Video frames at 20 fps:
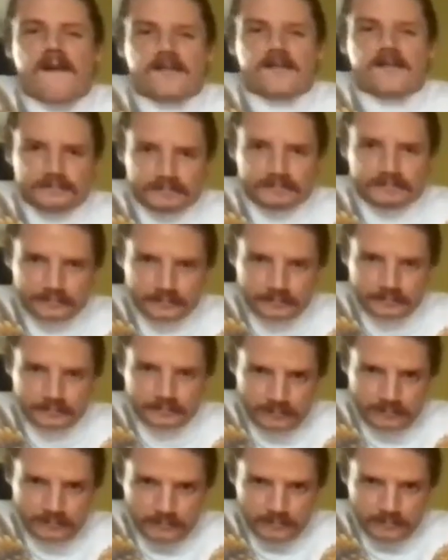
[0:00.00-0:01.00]

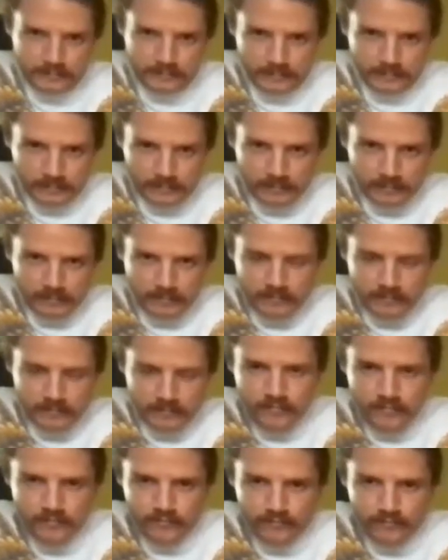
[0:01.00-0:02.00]

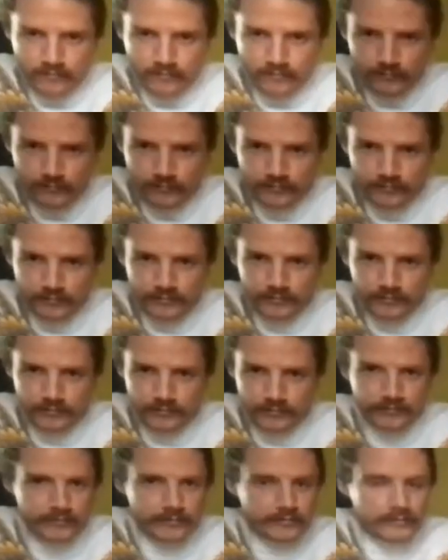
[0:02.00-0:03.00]

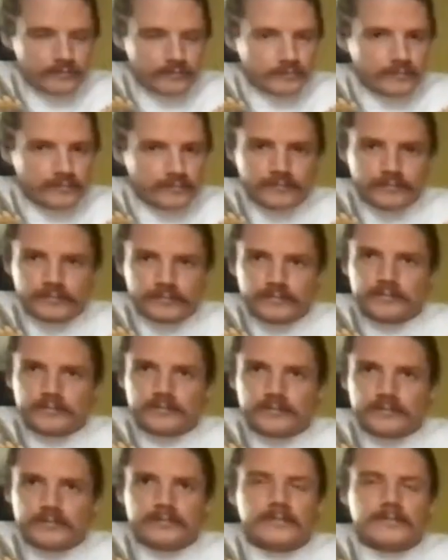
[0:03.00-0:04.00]

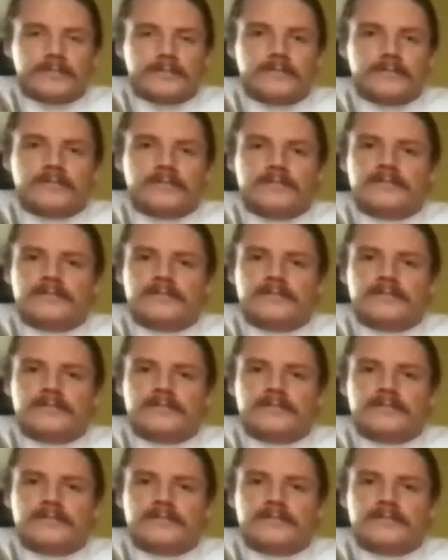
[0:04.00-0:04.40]
[no speech]